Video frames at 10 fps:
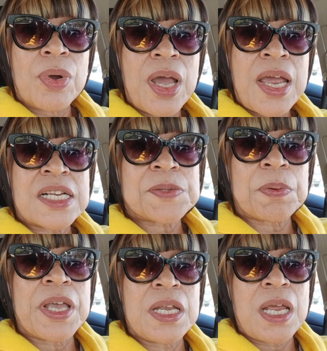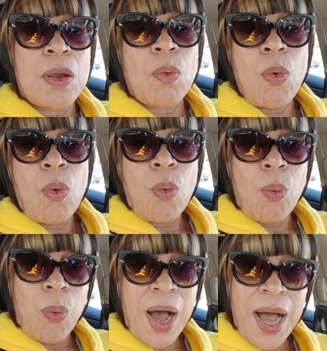explaining
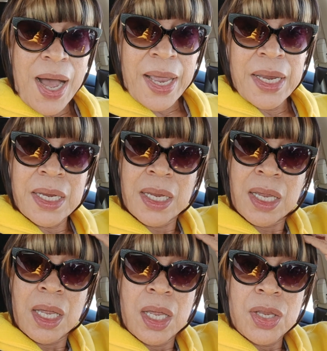why,